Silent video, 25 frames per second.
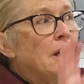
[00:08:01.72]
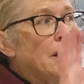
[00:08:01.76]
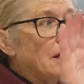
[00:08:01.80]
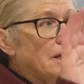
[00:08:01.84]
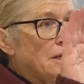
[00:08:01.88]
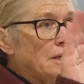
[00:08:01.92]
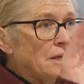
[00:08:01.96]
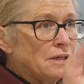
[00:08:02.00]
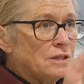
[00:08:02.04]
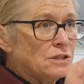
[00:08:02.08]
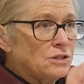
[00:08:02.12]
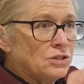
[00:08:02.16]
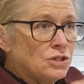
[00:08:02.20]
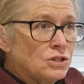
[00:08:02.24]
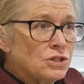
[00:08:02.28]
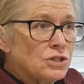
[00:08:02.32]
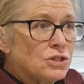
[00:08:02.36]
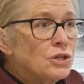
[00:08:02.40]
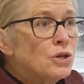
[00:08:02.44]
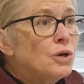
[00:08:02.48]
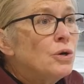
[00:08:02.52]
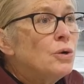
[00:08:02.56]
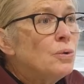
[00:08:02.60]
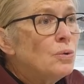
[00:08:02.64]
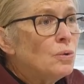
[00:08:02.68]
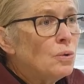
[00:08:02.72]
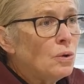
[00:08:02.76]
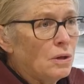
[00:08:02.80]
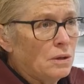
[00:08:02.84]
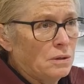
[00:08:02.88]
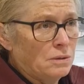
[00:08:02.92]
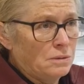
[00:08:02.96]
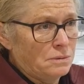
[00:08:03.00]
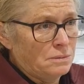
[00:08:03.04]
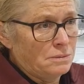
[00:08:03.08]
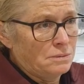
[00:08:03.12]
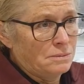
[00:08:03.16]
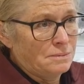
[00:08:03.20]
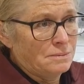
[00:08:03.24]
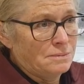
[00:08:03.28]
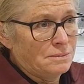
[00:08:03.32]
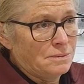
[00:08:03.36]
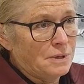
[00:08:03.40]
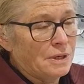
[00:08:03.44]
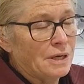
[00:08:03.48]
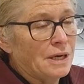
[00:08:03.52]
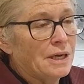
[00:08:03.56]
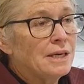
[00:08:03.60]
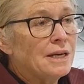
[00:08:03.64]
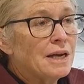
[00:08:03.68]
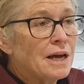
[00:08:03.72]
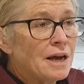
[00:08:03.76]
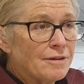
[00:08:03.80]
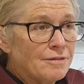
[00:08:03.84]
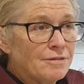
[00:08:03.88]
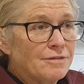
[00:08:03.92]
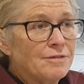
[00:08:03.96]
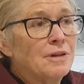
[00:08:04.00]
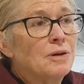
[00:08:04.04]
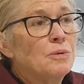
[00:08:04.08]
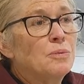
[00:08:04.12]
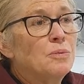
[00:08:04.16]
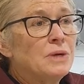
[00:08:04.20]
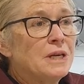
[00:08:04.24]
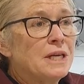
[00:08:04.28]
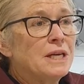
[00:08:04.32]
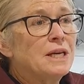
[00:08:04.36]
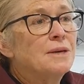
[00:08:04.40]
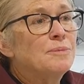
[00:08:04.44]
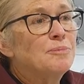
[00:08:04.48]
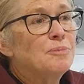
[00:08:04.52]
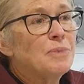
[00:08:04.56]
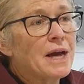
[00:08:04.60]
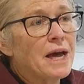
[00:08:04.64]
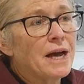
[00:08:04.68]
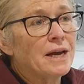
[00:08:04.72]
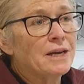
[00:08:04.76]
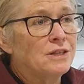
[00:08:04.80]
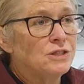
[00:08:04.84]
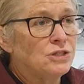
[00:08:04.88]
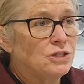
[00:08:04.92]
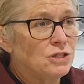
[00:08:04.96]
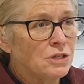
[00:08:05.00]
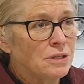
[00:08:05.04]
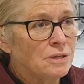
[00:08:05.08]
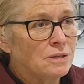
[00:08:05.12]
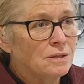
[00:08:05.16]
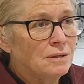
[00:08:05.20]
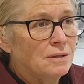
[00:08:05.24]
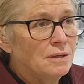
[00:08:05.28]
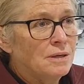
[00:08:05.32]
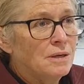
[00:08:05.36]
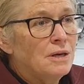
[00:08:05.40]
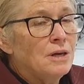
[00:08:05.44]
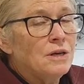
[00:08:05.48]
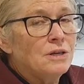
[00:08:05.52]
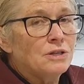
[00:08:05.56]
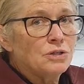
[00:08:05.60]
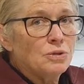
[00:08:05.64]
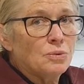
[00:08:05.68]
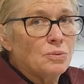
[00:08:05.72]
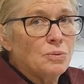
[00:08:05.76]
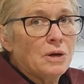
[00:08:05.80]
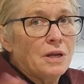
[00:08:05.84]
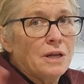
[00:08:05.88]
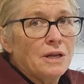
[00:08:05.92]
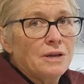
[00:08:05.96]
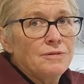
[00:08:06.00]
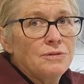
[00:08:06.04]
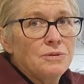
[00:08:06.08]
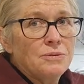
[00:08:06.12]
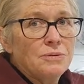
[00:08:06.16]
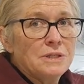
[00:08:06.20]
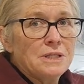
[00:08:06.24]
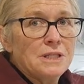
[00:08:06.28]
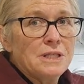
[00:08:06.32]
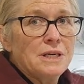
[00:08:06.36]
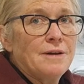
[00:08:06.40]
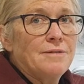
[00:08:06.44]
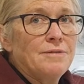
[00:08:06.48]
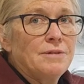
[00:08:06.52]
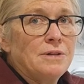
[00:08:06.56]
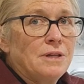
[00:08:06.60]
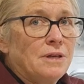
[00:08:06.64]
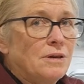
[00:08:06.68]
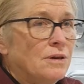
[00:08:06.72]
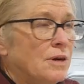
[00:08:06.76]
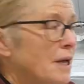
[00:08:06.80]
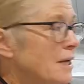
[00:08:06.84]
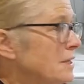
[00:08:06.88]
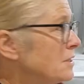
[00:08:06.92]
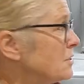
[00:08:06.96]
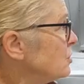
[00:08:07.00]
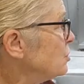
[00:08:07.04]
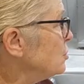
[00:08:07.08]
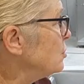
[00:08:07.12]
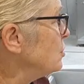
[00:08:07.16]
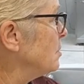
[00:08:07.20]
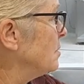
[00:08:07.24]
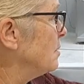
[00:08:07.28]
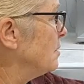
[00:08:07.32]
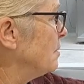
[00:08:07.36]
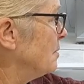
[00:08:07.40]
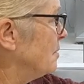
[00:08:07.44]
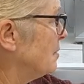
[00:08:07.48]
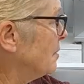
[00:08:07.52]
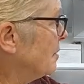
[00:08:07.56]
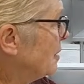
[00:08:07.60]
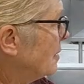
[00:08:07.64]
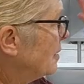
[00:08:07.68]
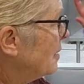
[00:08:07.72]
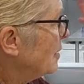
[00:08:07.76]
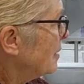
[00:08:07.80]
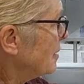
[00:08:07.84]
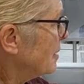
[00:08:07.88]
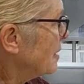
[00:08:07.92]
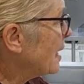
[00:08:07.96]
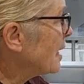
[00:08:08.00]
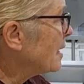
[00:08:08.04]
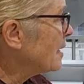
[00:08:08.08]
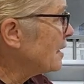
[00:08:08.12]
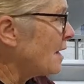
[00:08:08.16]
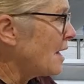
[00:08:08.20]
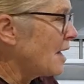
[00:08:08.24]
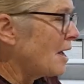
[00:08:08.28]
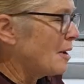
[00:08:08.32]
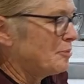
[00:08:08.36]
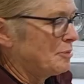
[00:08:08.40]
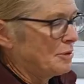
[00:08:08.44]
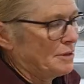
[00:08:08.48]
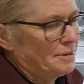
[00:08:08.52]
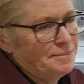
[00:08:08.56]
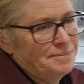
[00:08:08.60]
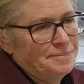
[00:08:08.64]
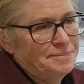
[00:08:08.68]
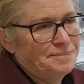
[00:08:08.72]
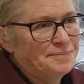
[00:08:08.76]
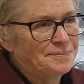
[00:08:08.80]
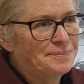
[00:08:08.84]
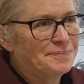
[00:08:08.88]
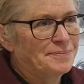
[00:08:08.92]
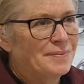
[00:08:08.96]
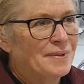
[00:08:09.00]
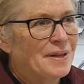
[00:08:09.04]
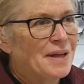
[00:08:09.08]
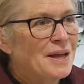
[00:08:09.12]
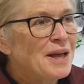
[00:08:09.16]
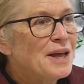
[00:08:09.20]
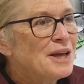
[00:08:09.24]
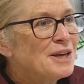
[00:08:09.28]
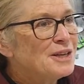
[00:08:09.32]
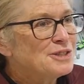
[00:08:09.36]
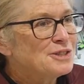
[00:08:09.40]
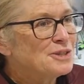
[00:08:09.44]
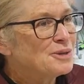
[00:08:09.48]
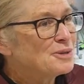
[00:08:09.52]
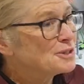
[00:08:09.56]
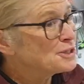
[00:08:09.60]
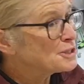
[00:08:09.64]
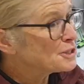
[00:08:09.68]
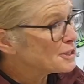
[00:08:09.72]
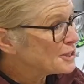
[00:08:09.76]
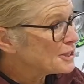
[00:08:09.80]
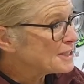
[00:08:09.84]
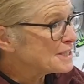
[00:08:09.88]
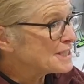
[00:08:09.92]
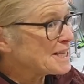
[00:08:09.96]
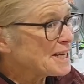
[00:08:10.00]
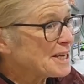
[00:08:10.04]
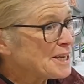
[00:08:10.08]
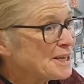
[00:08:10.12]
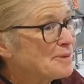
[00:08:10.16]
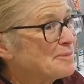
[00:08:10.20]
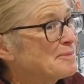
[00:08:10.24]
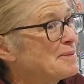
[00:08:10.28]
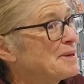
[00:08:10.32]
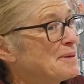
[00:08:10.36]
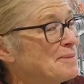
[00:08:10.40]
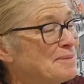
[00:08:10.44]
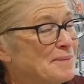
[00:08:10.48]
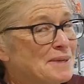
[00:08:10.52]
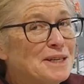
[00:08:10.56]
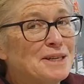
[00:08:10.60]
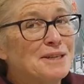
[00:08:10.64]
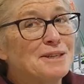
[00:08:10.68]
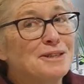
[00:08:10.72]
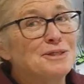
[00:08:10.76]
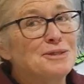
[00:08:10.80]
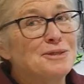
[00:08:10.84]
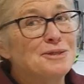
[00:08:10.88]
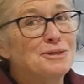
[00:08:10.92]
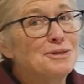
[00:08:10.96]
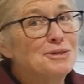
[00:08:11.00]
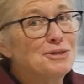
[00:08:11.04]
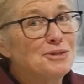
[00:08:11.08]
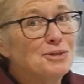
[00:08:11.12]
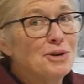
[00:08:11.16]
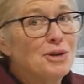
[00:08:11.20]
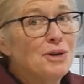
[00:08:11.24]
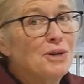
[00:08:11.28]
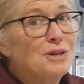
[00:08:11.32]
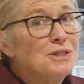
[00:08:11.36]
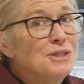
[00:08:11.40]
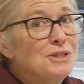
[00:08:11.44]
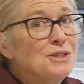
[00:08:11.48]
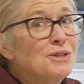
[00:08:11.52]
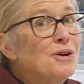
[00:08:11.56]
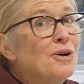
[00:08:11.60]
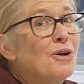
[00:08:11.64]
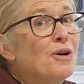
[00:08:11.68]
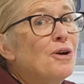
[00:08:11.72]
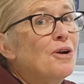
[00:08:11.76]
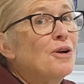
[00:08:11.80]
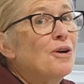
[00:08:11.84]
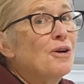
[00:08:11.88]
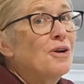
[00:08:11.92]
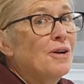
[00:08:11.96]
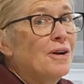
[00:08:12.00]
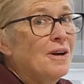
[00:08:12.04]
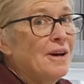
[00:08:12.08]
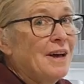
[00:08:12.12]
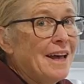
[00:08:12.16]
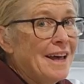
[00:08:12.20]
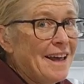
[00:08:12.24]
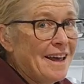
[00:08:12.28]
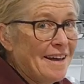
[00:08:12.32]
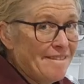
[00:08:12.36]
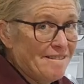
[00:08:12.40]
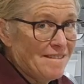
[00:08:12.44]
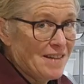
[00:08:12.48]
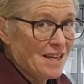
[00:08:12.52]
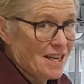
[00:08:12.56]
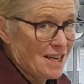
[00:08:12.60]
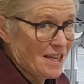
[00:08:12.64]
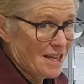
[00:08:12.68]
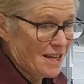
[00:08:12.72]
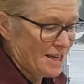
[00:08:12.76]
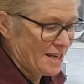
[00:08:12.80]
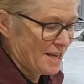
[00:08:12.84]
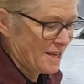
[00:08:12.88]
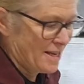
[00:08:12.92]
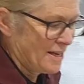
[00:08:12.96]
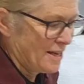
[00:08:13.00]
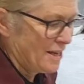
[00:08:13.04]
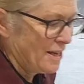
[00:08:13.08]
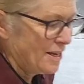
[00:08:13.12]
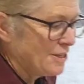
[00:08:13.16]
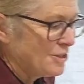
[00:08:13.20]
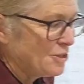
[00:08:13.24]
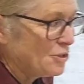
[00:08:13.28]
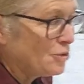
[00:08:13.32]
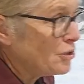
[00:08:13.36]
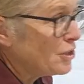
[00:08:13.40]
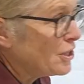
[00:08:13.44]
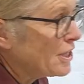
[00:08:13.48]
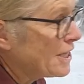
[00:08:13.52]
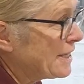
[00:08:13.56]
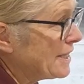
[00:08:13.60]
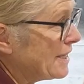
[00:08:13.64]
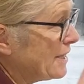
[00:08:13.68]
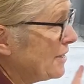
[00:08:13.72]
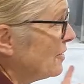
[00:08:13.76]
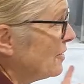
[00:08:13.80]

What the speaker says: and it'll just cool enough that we can package it. So while everyone's having their lunch, that'll happen. So it's gonna take a bit because those trolleys are heavy. So you can